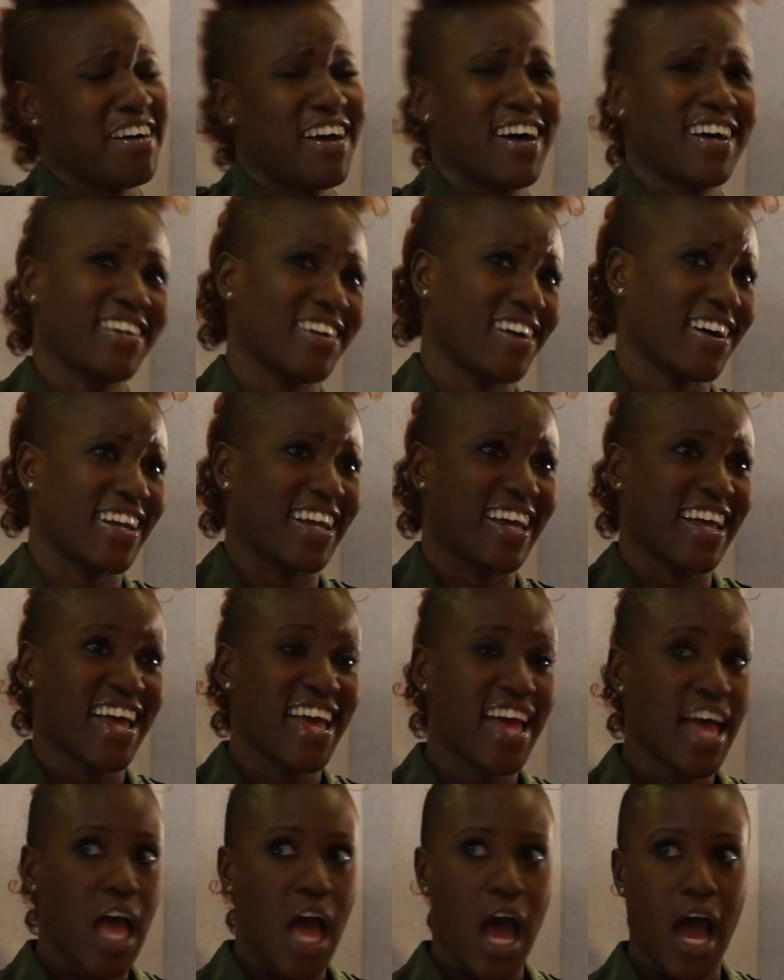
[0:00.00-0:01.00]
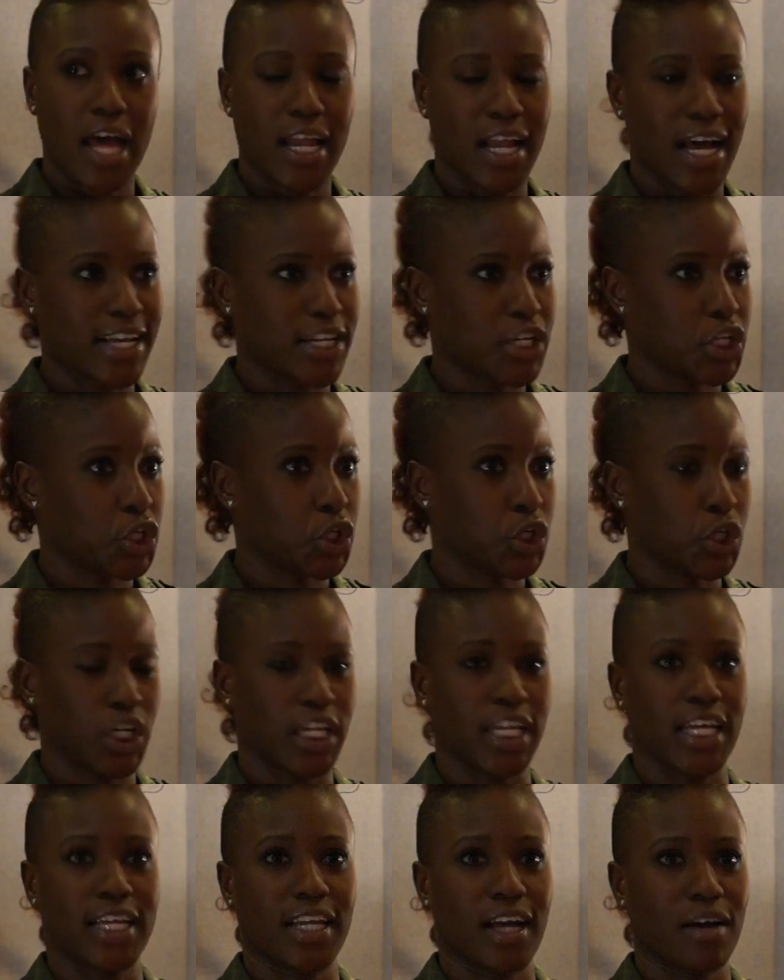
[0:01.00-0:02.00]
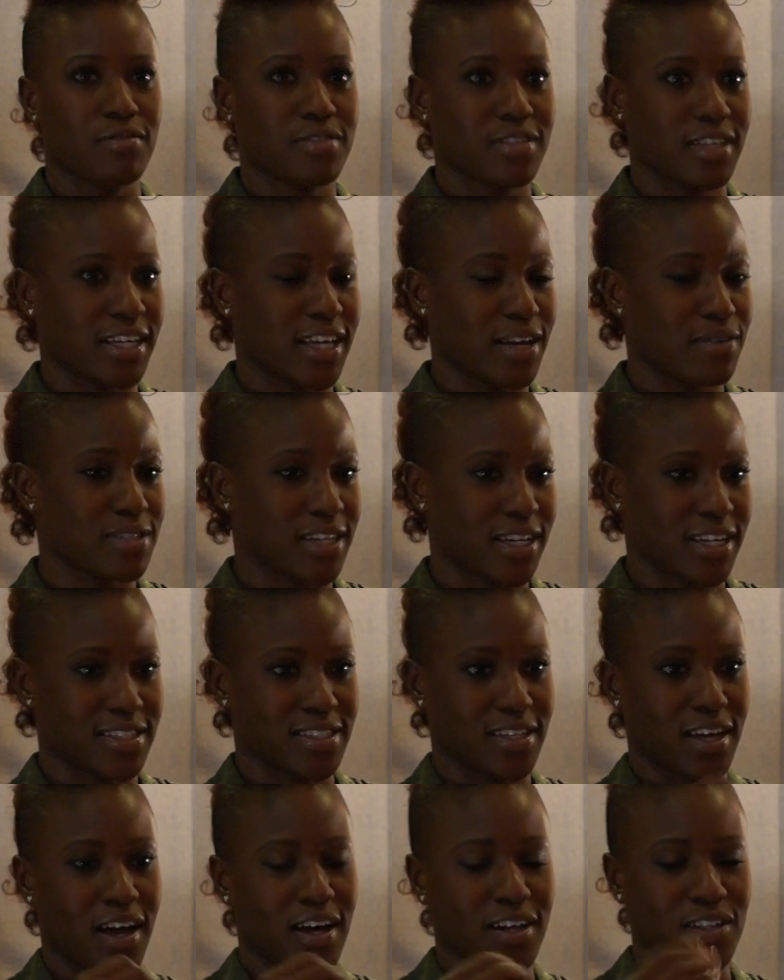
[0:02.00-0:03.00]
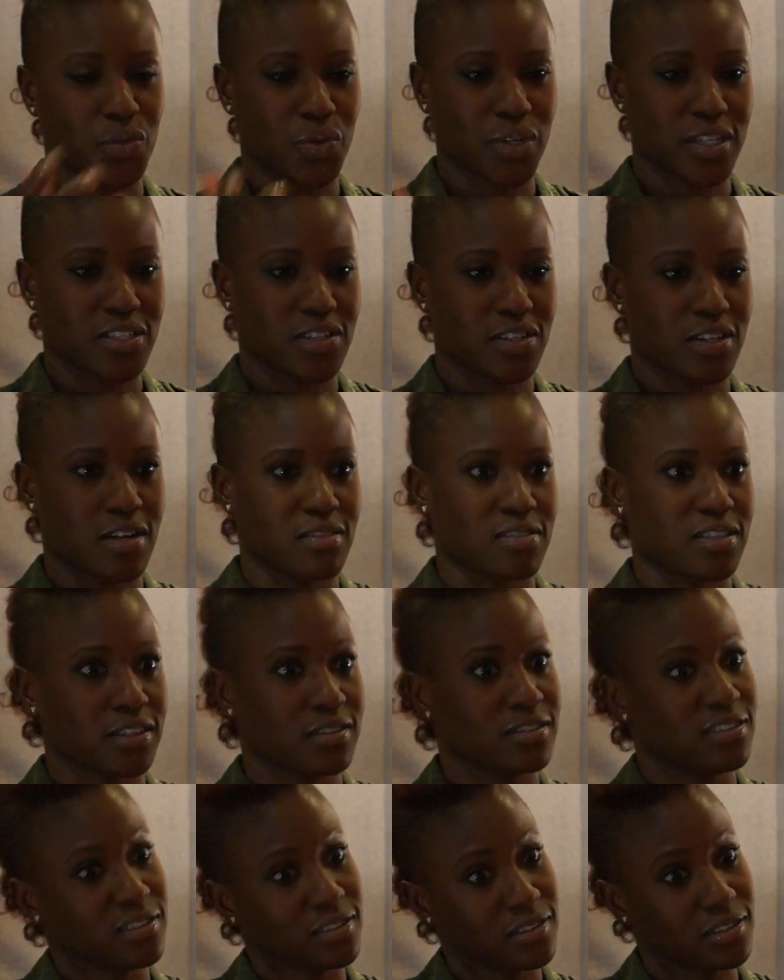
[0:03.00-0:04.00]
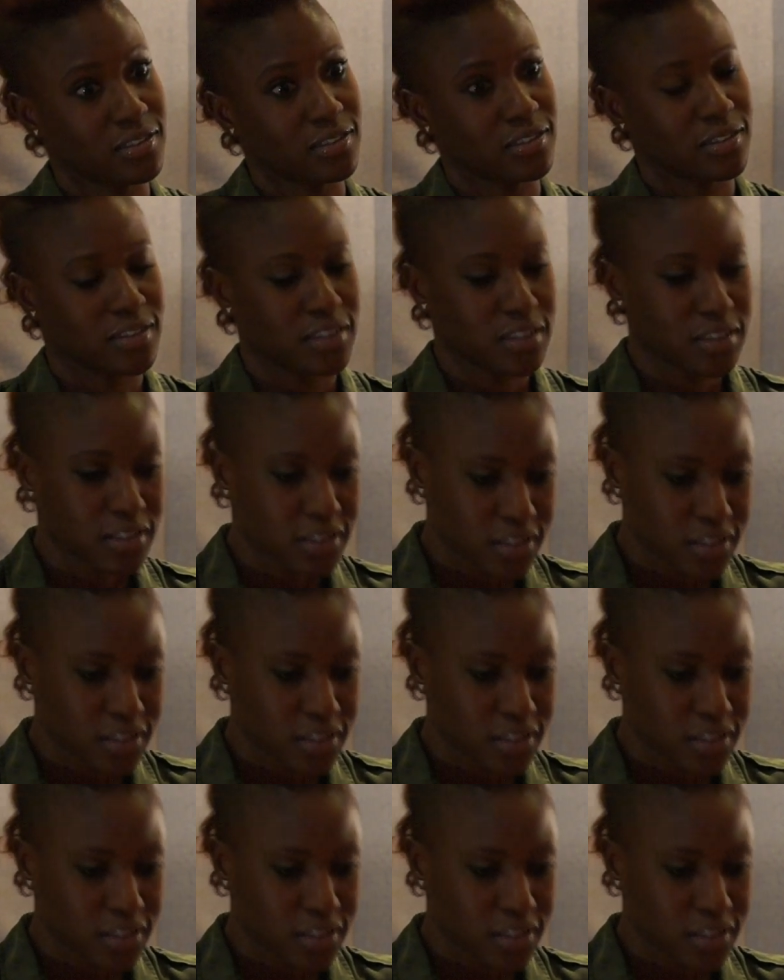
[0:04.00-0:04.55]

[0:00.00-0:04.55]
I got it. And I couldn't, I was like, it was like a tongue twister. And I was like, mm.